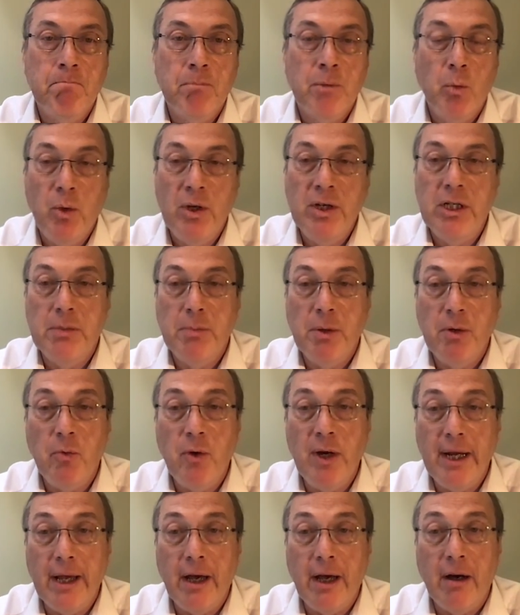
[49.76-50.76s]
Winter's been
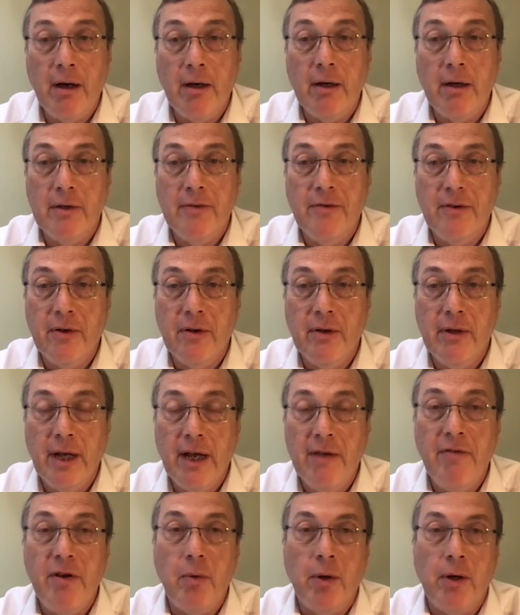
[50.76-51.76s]
really hard for
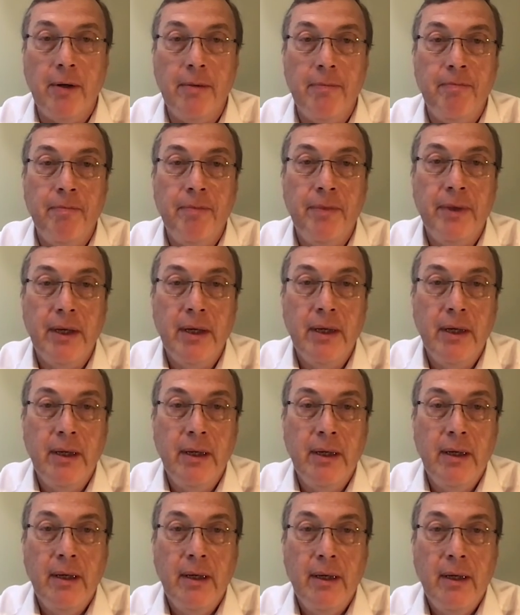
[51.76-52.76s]
everyone.
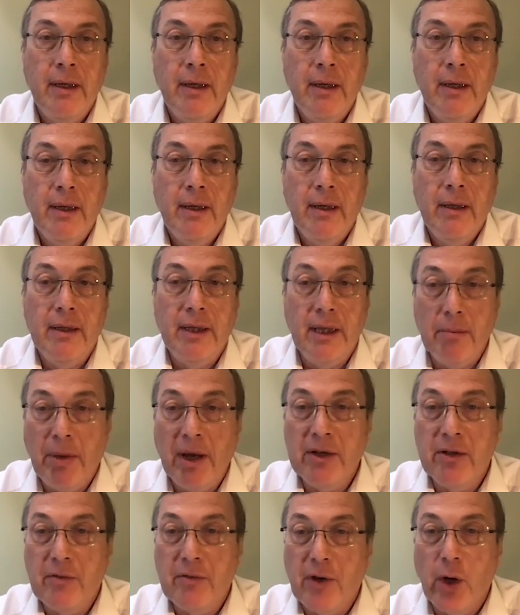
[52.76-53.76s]
The
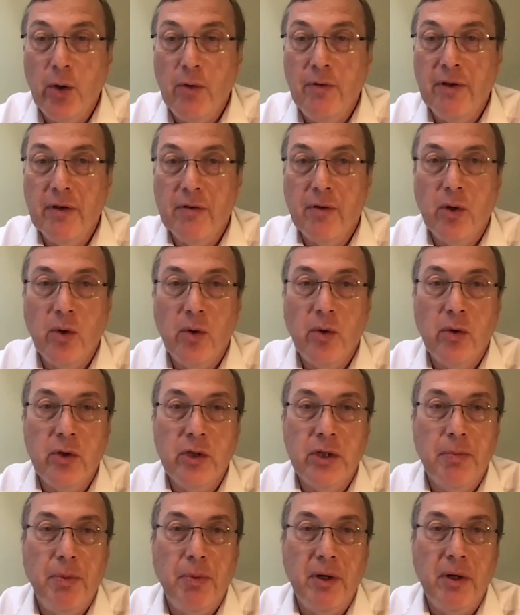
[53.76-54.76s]
impact of COVID, of
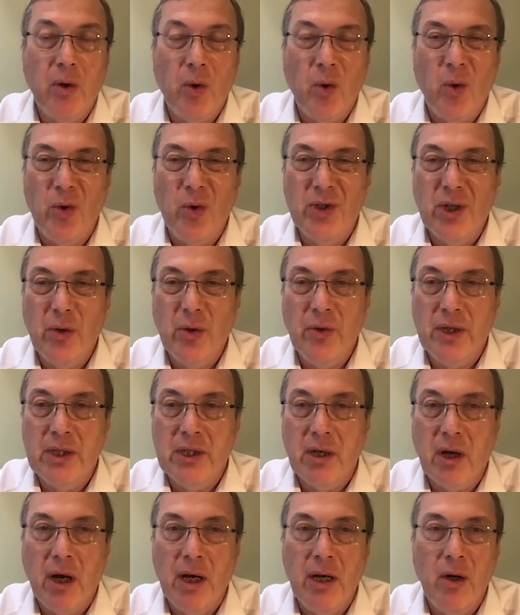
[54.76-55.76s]
course, but also this
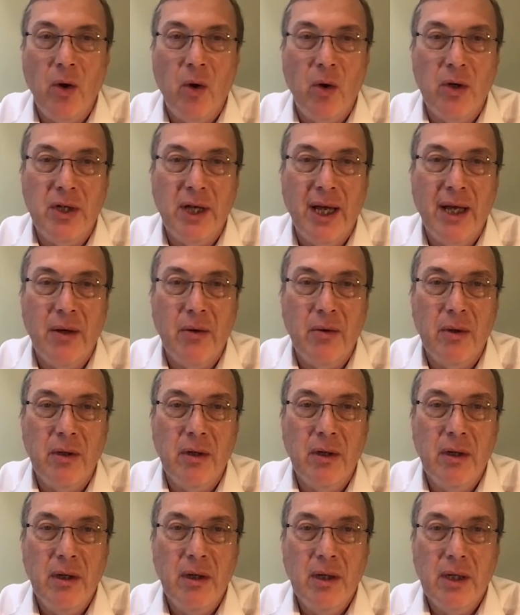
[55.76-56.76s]
tight
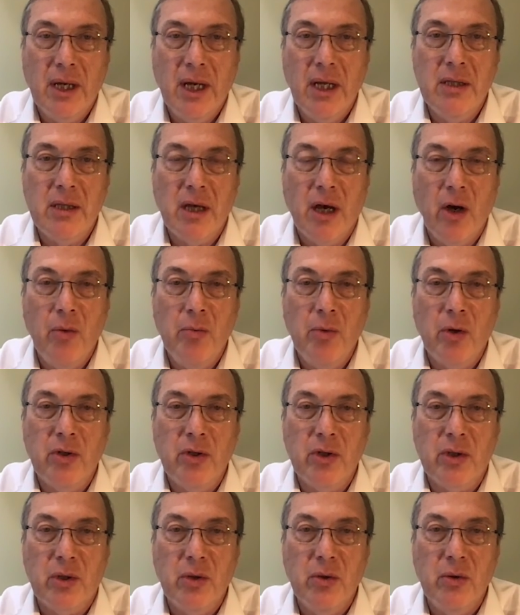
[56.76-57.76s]
lockdown, kids at home, not
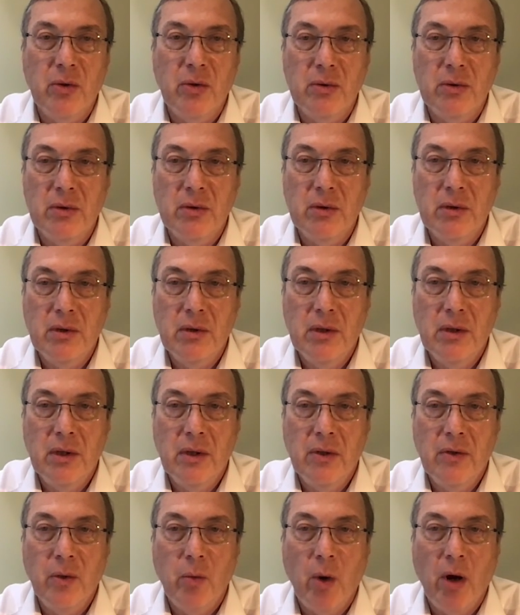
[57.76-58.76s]
at school,
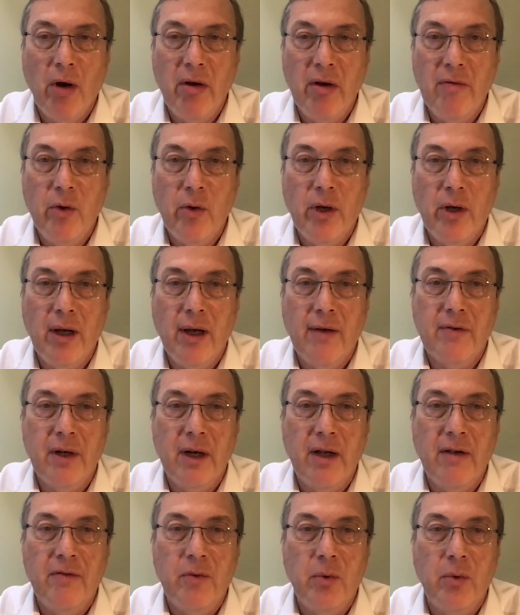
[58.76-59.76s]
the worry of looking after
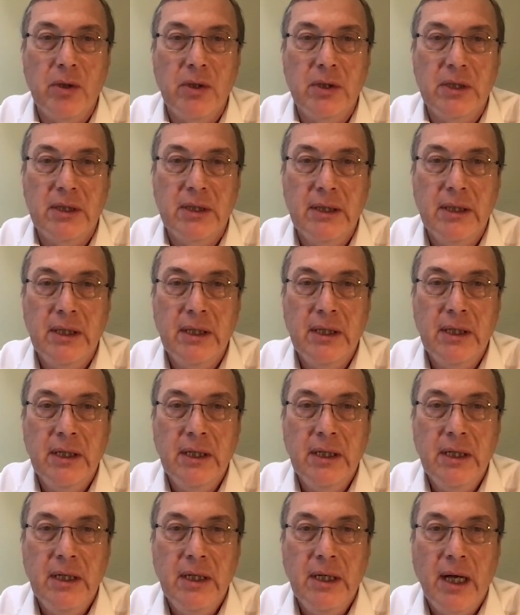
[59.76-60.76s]
loved ones
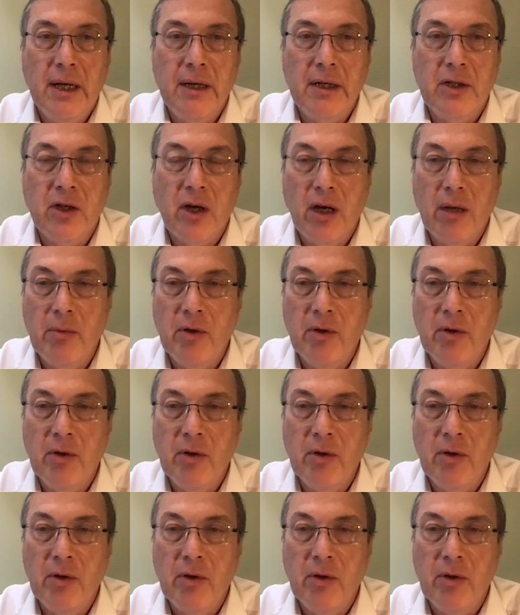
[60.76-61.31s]
at a time